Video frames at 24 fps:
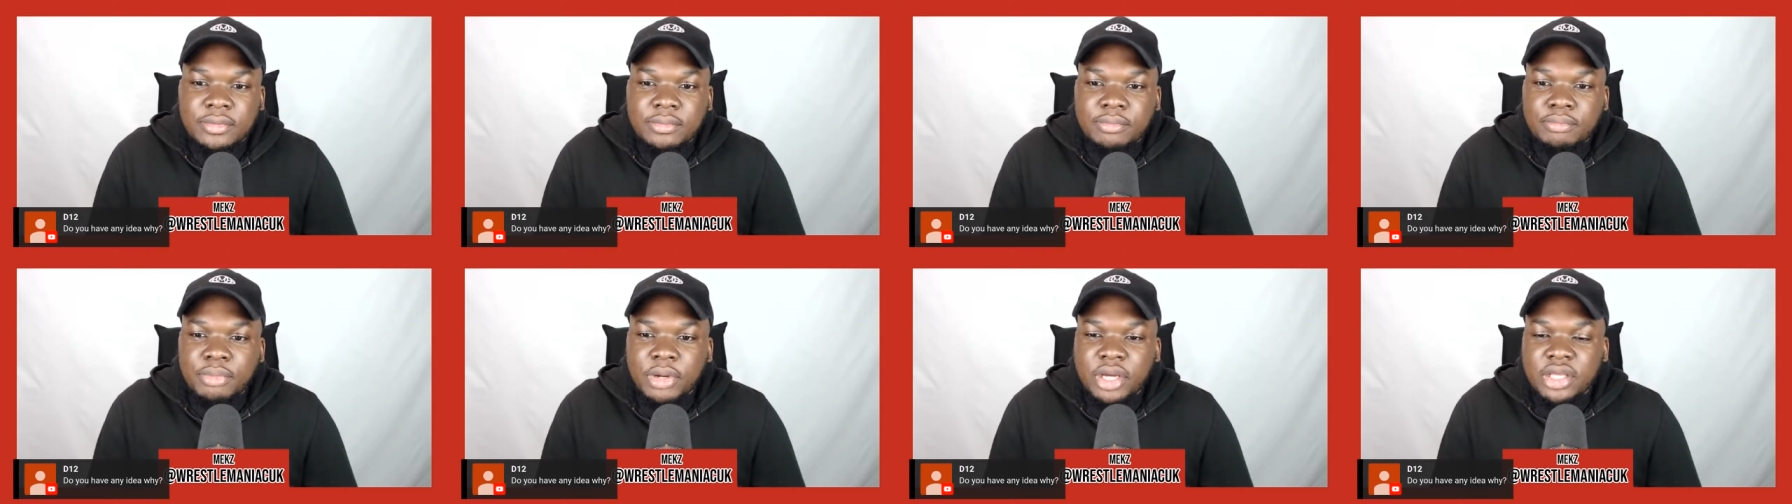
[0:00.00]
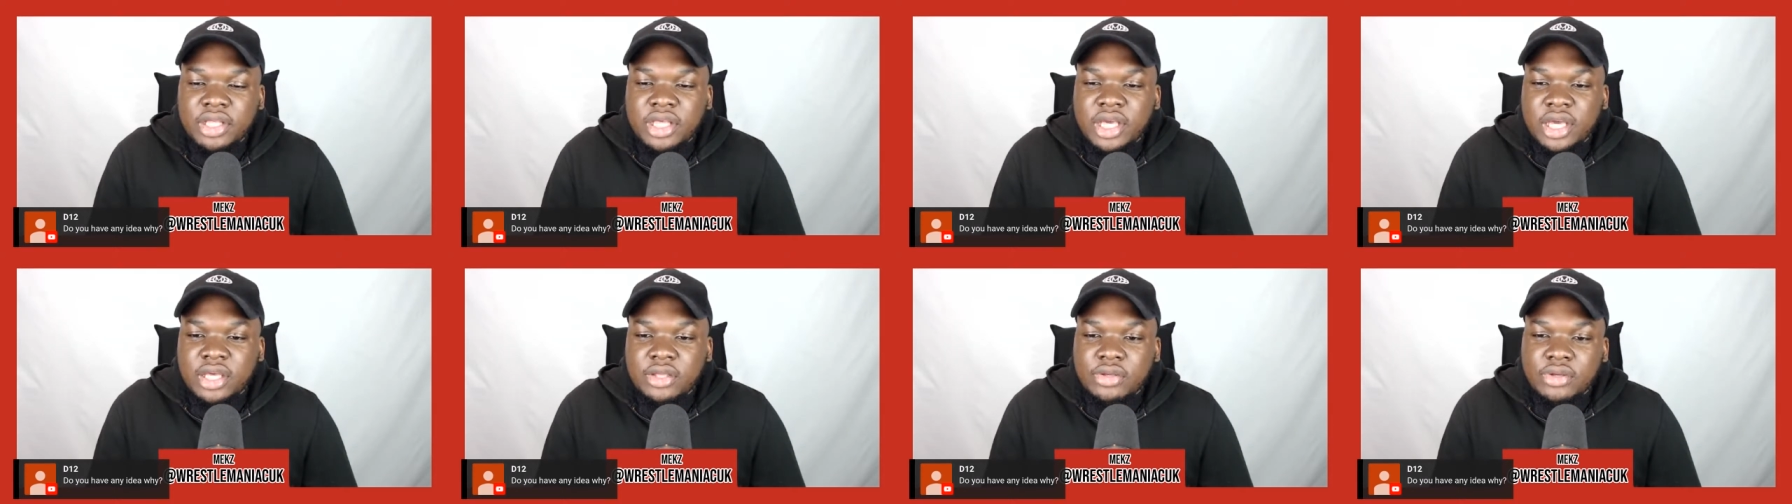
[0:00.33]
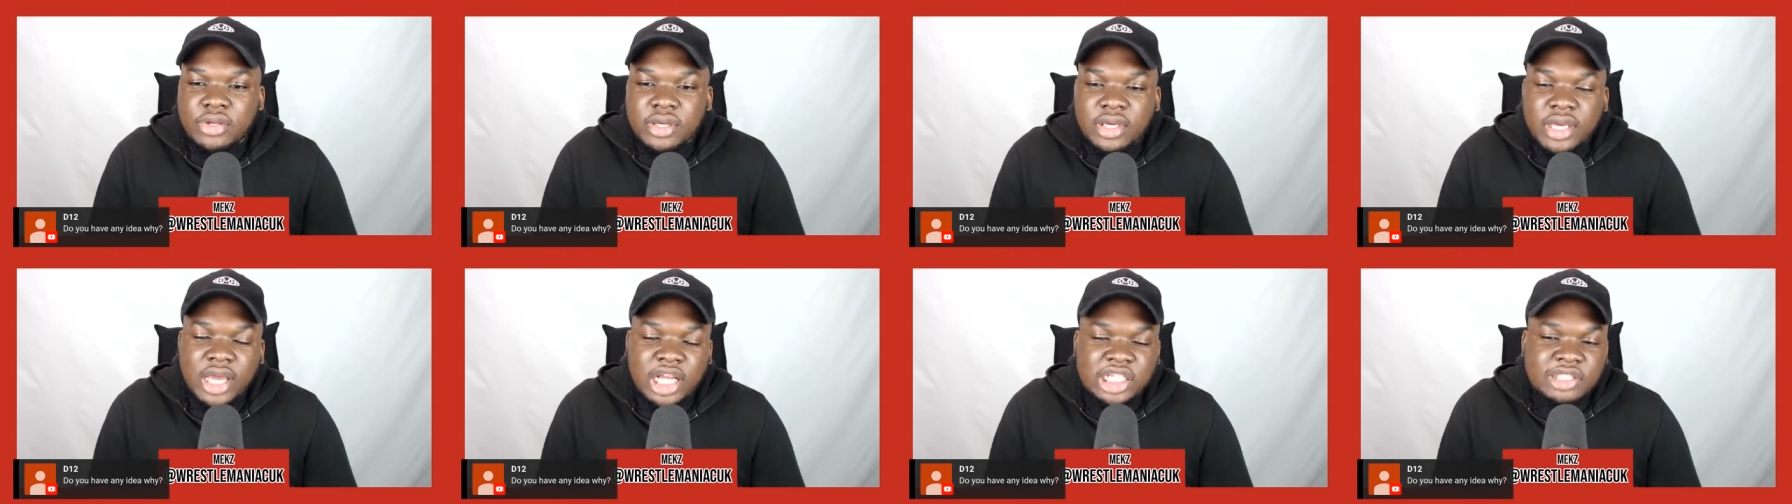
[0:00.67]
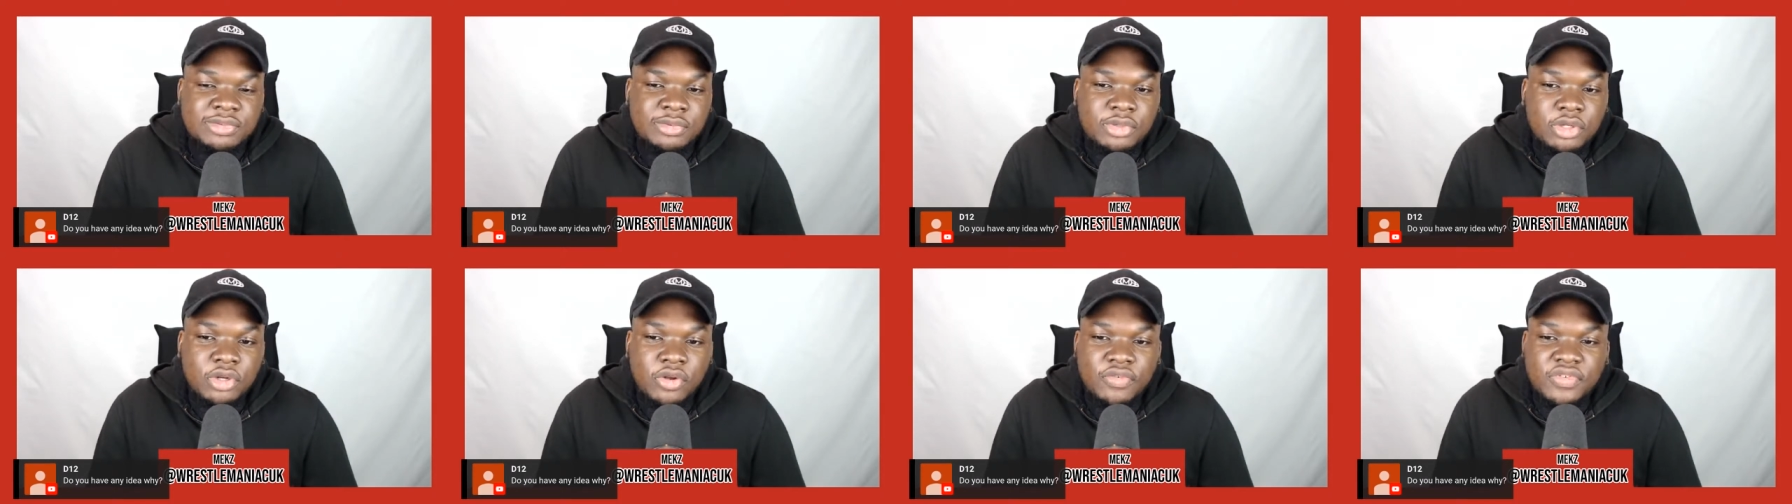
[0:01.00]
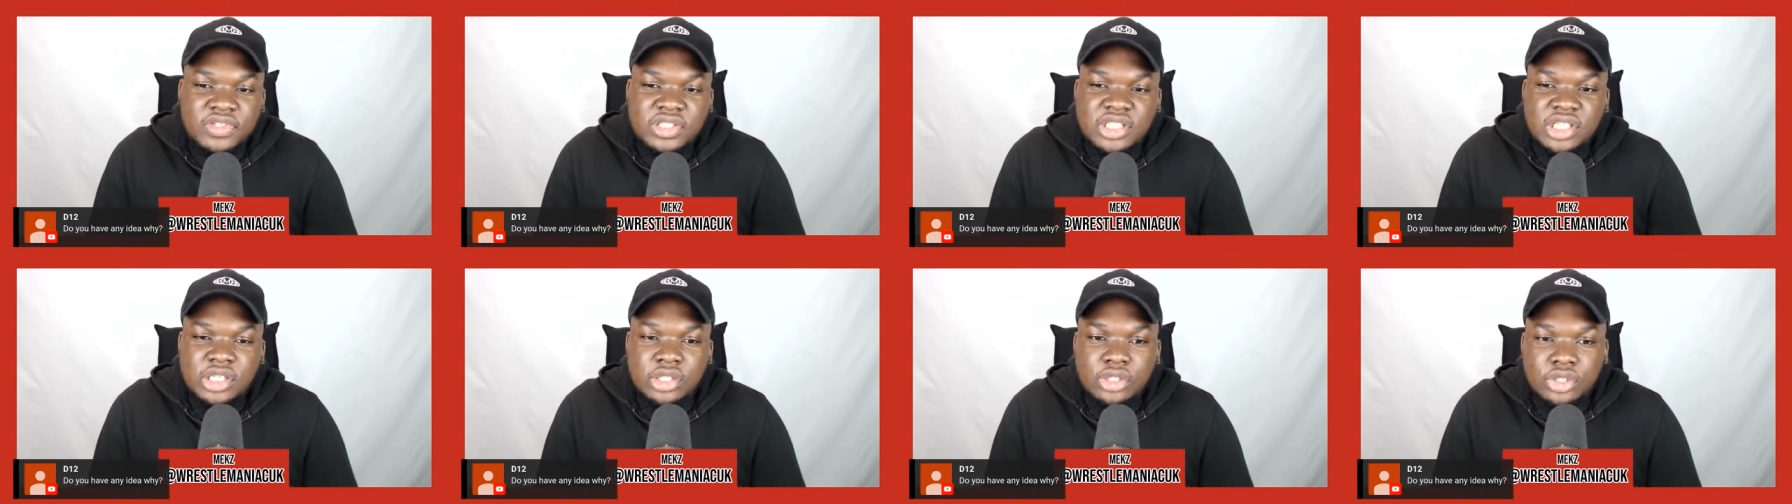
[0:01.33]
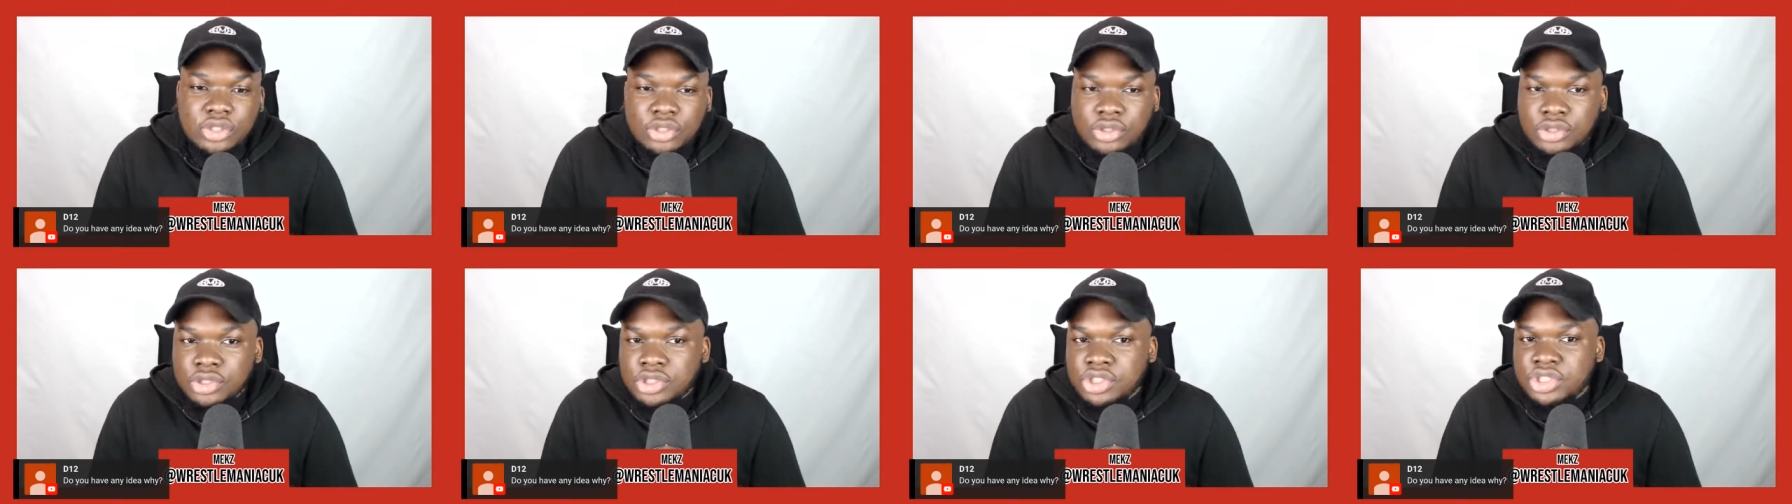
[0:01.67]
But yeah, you can catch me on obviously
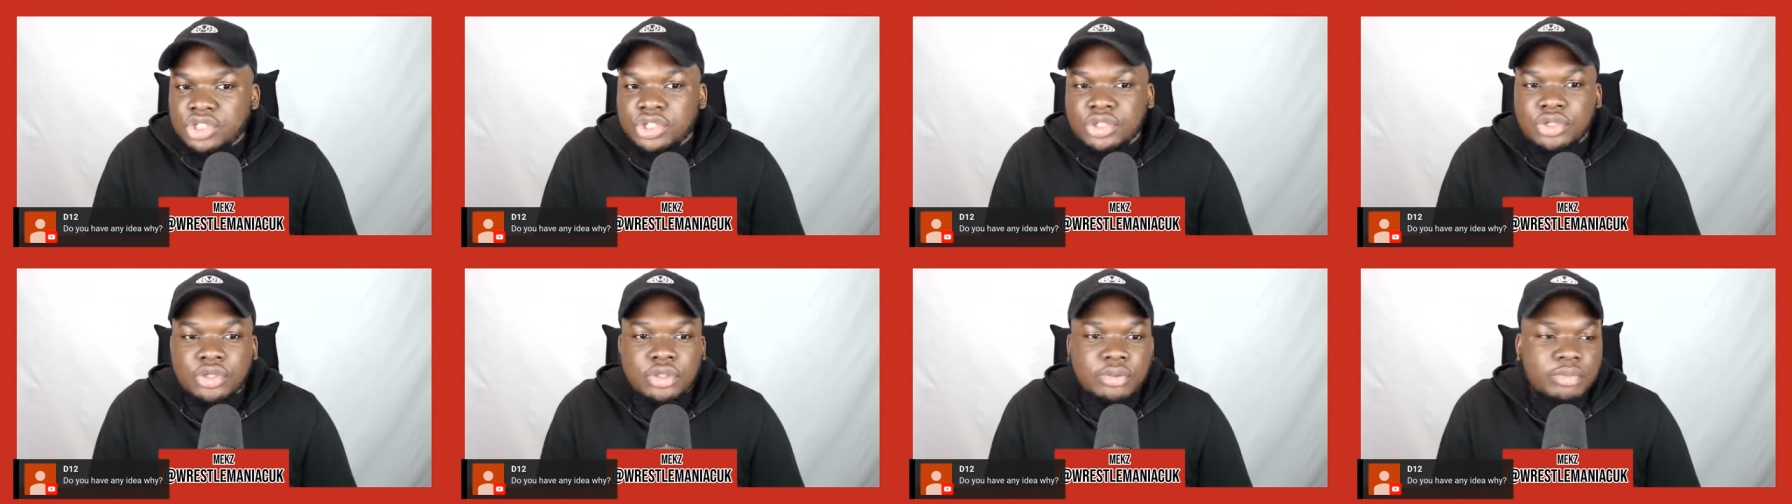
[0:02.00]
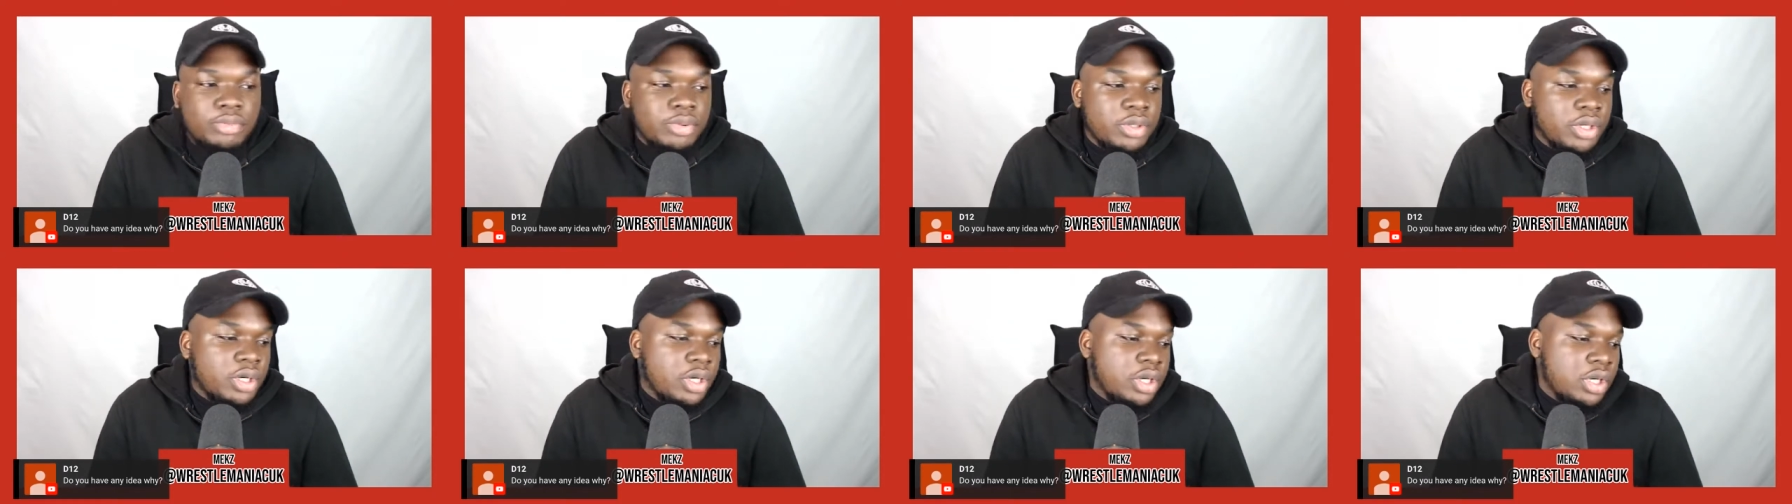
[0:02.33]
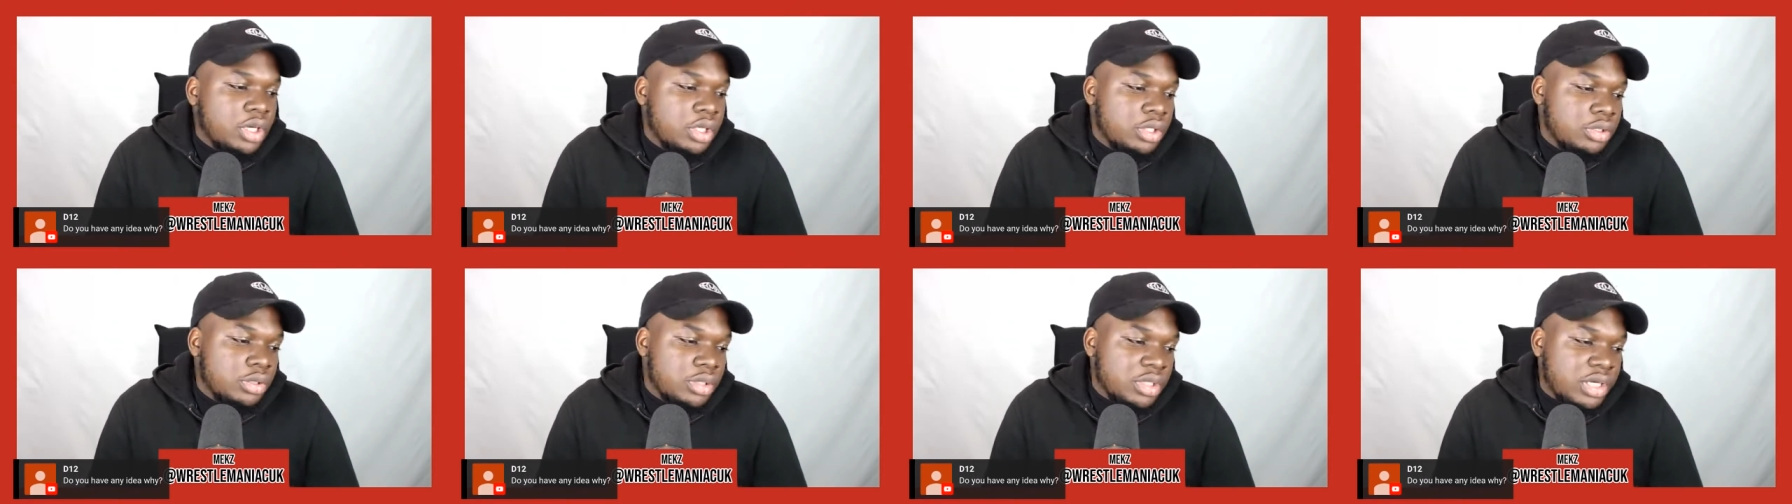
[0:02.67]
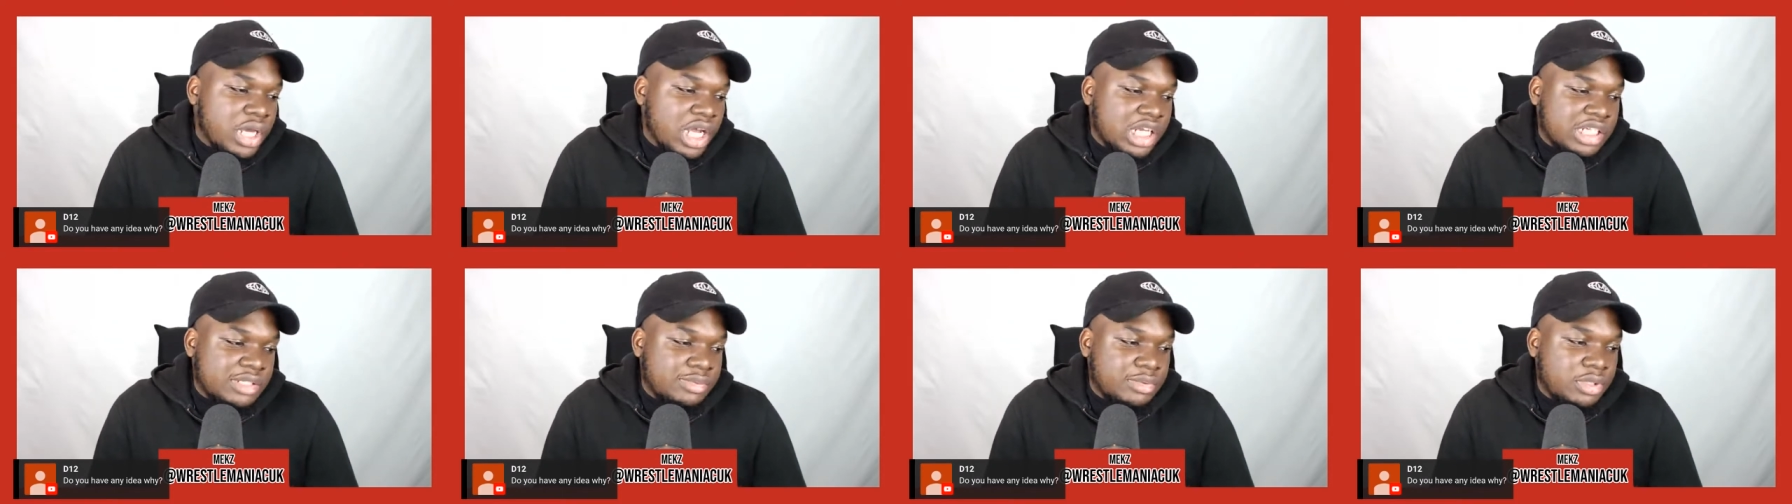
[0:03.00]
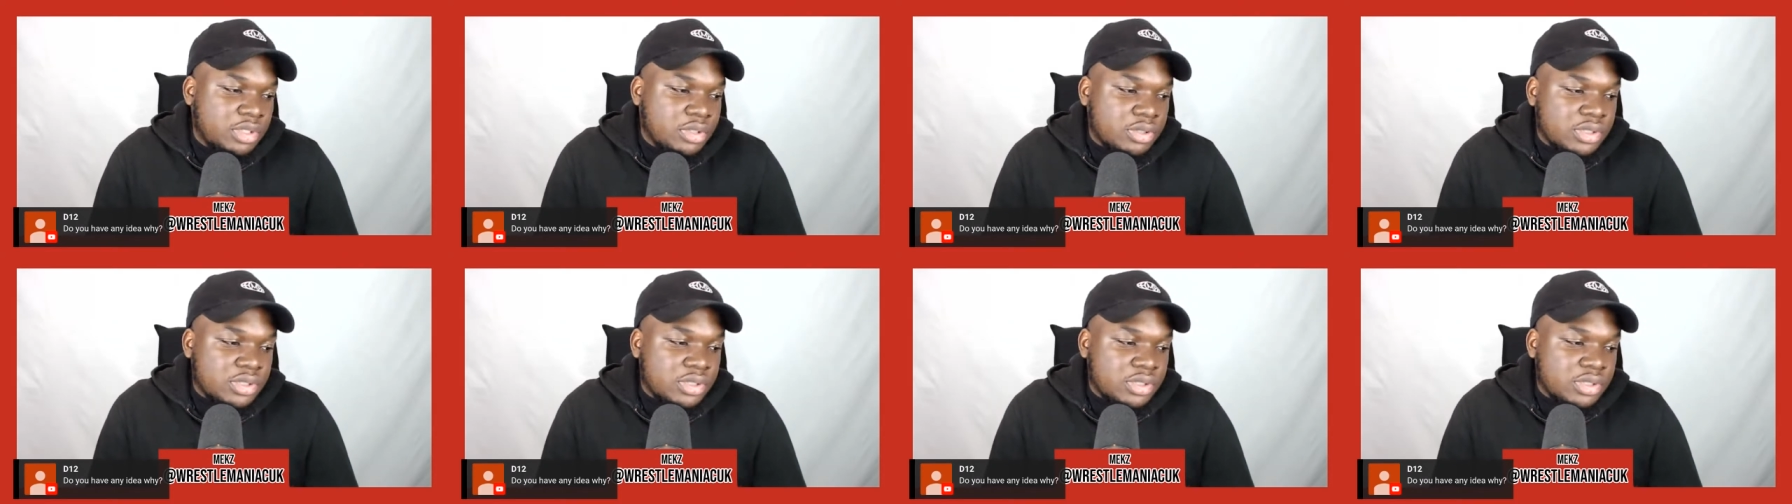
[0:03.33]
YouTube, You can catch me on